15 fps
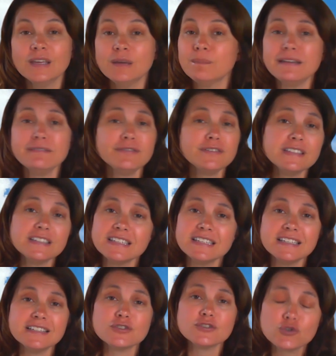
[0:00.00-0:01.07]
Mindful
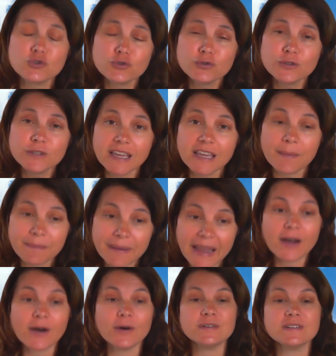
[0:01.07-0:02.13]
listening is truly
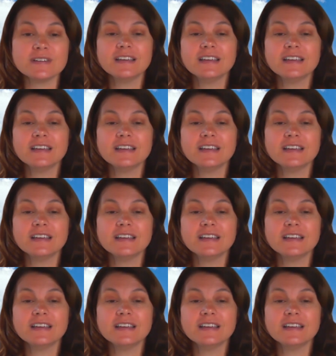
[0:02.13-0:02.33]
about